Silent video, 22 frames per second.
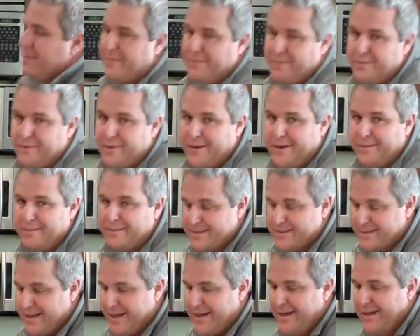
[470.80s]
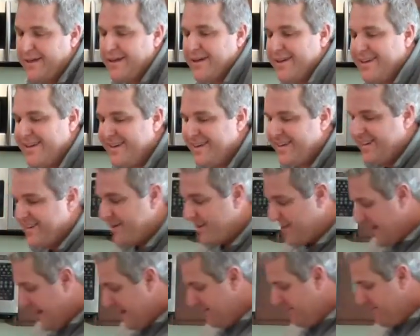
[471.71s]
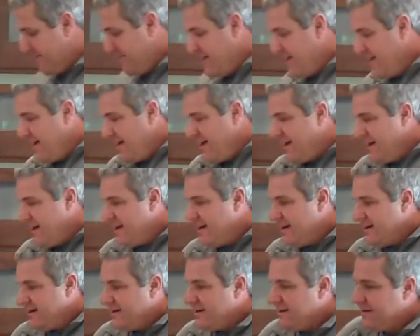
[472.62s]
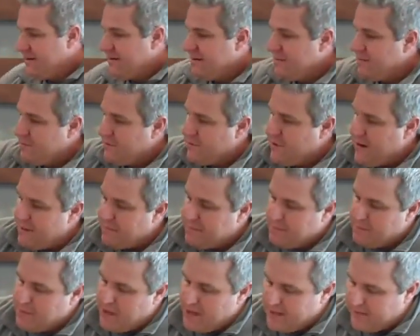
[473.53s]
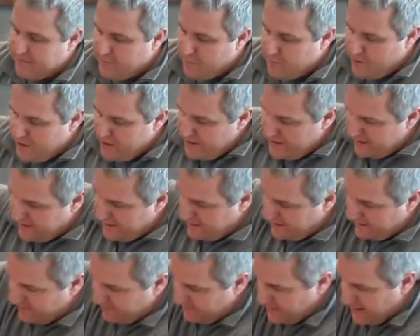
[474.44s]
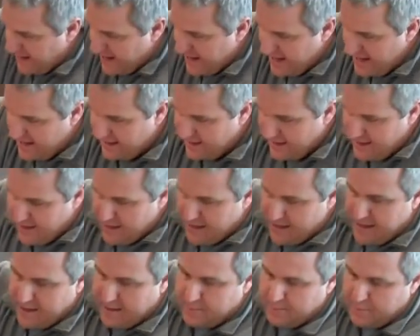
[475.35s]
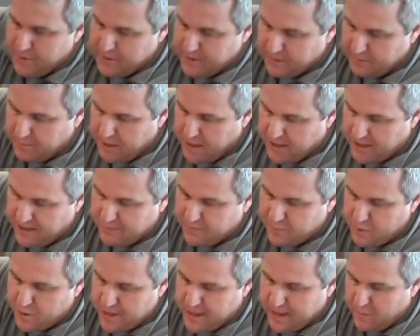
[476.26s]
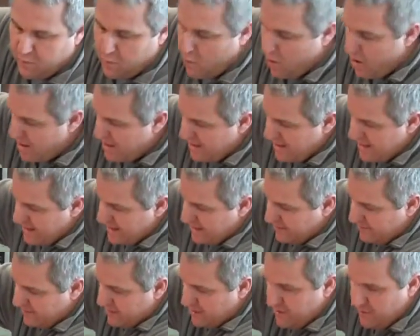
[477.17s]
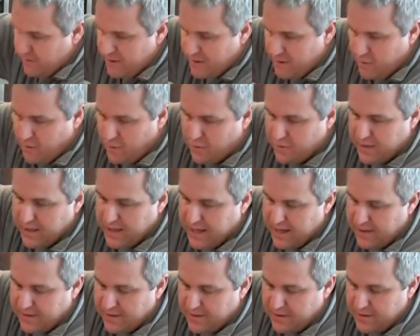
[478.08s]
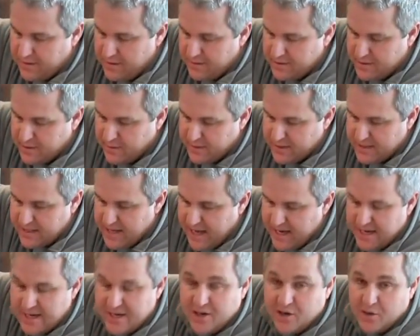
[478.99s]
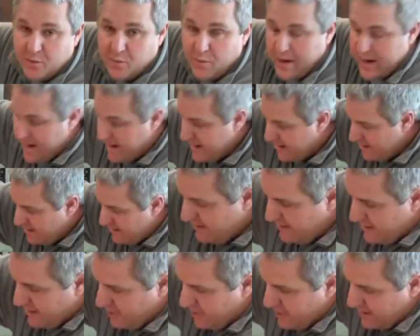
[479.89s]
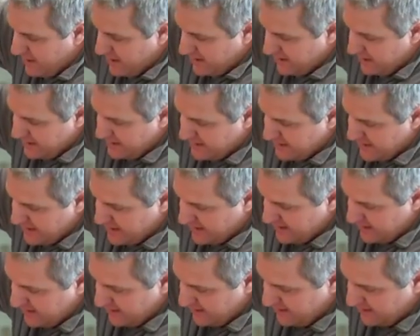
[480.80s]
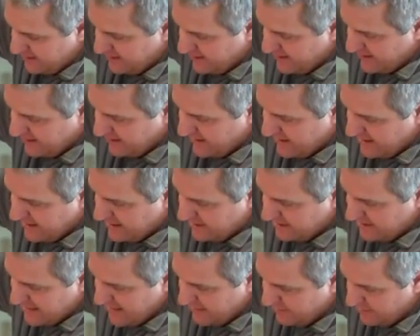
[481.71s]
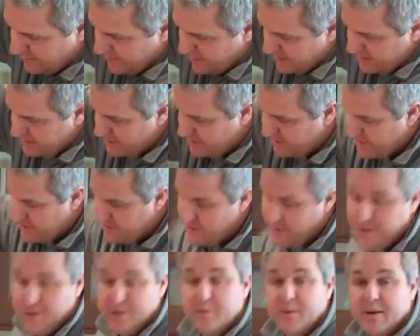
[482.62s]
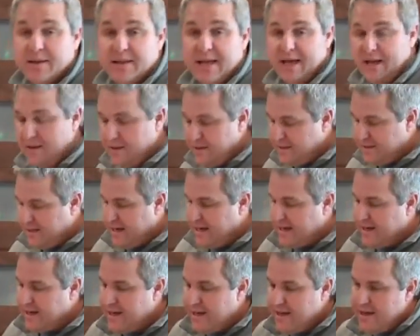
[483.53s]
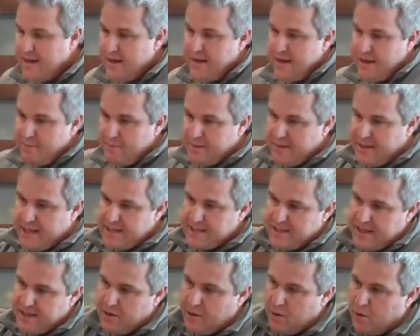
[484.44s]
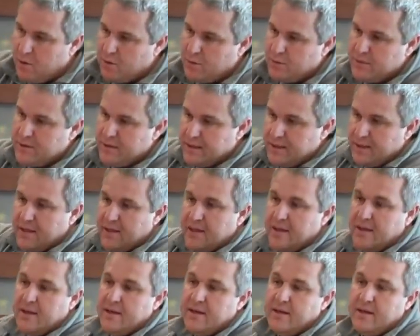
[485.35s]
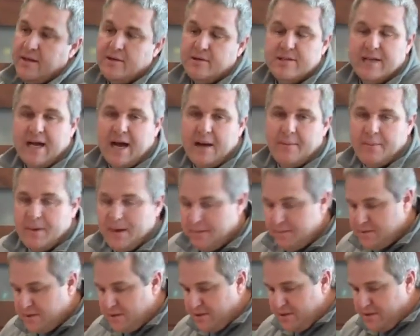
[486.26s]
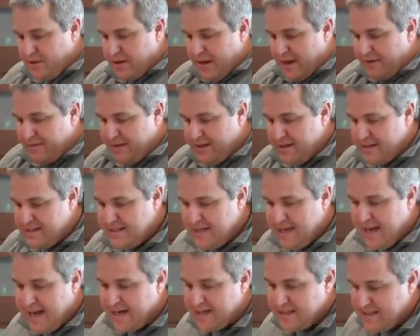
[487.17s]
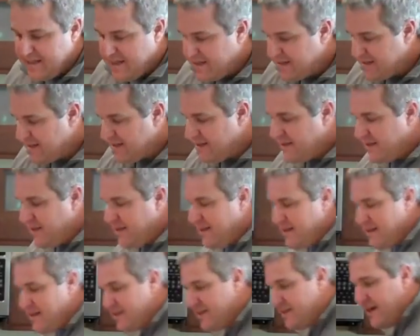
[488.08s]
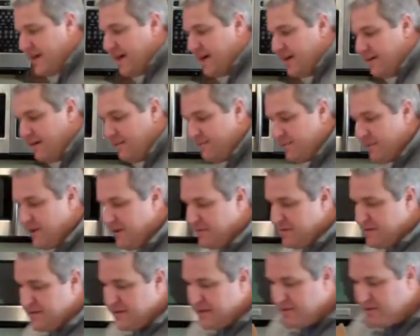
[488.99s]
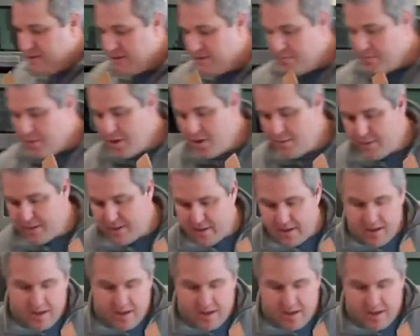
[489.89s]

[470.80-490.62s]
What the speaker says: Rookie mistake. Okay. Grab the block of wood and put the block of wood at one end of the unit or the other so it's not in your way. I'll put it at this end, and again I'll snap a picture to show you what that looks like. But that's going to hold your top up so that you have easy access to the inside of the secret compartment